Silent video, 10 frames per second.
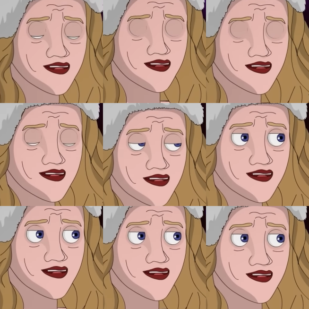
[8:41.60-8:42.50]
As I
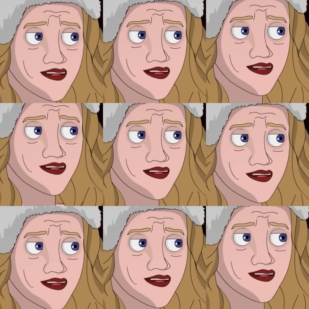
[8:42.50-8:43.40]
walked, my
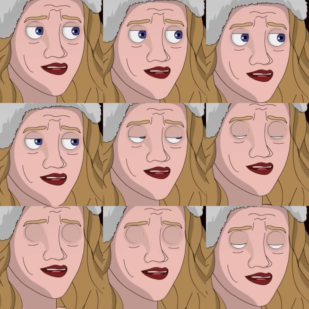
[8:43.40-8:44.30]
lack of sleep caught
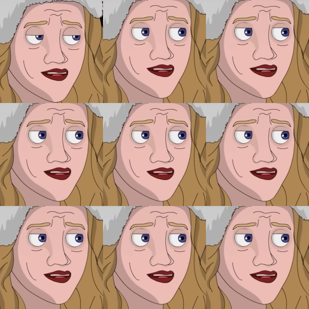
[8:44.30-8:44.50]
up with me,